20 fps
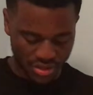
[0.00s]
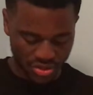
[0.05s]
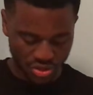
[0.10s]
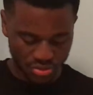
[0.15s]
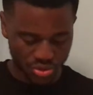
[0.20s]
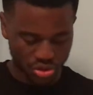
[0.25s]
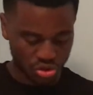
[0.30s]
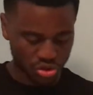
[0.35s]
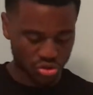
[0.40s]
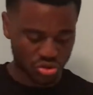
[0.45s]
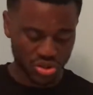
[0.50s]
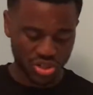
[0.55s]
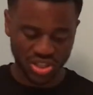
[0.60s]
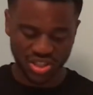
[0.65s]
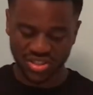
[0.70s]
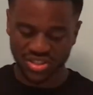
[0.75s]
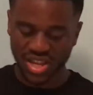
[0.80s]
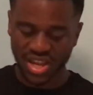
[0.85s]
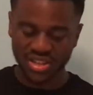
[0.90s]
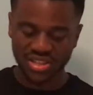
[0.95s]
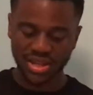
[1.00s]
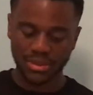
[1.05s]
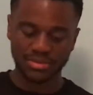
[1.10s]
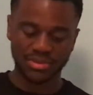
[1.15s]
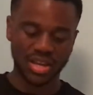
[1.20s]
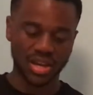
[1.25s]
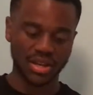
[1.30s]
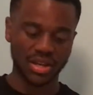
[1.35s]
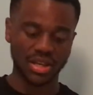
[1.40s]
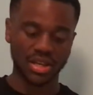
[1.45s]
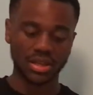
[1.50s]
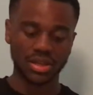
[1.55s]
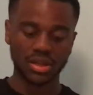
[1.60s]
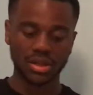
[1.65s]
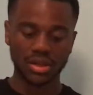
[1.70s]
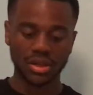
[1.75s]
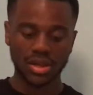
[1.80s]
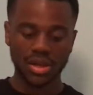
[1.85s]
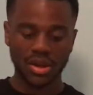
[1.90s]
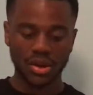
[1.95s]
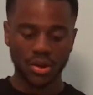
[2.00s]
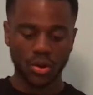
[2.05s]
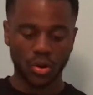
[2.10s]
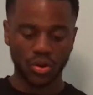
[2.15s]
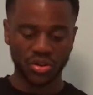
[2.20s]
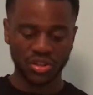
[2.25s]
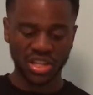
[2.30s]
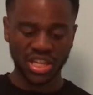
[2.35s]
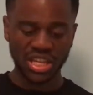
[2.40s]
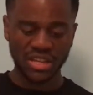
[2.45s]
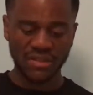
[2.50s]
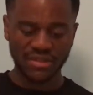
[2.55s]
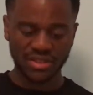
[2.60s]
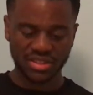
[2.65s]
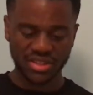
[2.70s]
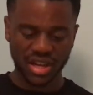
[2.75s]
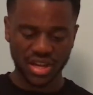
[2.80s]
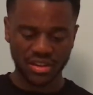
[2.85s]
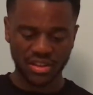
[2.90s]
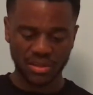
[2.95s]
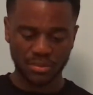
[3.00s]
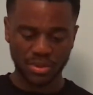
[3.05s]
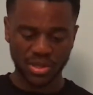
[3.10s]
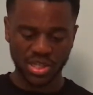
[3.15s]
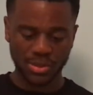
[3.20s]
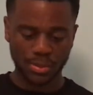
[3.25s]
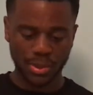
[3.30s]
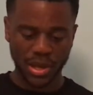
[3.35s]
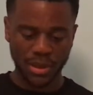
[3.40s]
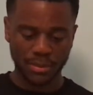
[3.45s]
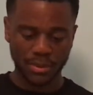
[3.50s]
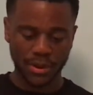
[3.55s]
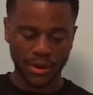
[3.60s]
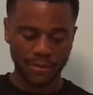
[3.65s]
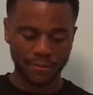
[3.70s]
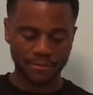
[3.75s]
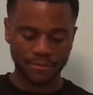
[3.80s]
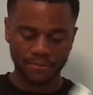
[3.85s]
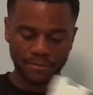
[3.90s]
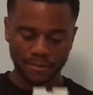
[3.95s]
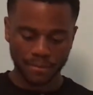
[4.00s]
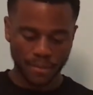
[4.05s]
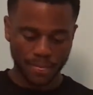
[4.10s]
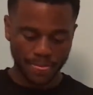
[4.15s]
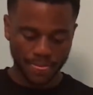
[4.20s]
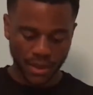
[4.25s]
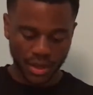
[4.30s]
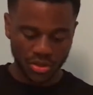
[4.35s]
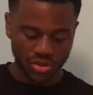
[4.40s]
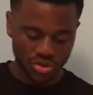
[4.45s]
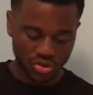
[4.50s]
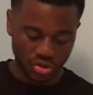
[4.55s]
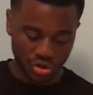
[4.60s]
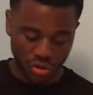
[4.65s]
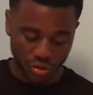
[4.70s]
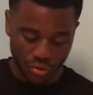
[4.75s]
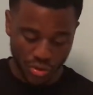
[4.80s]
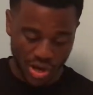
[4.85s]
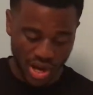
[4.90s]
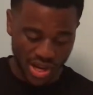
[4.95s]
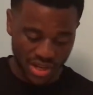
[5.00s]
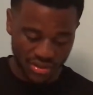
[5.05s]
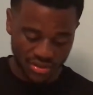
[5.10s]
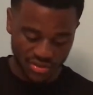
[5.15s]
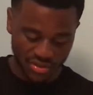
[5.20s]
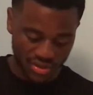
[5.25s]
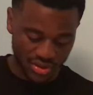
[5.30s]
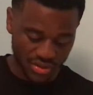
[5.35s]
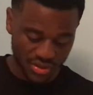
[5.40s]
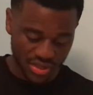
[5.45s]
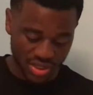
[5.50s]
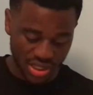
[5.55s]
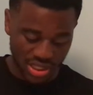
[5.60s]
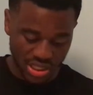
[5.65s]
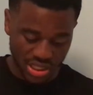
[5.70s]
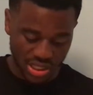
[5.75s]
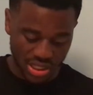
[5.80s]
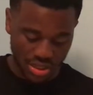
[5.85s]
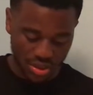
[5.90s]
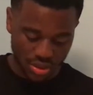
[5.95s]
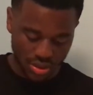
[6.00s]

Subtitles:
So I'm just going to use the exact same technique on either side of the piece of paper to create the